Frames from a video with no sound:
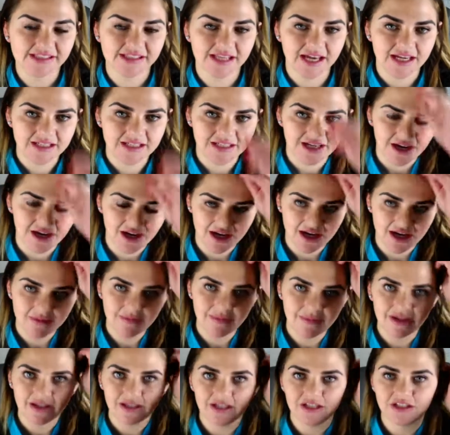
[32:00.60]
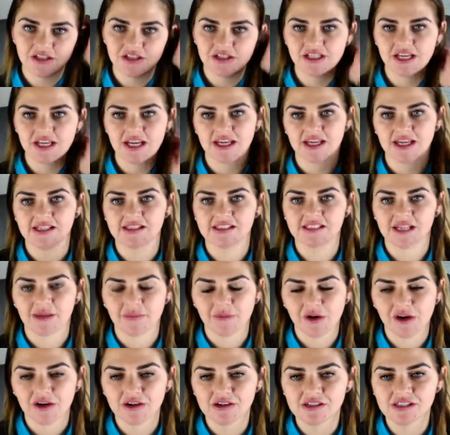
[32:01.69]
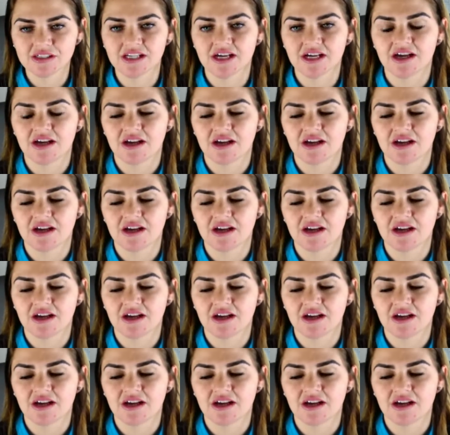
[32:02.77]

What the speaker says: that time into taking seminars.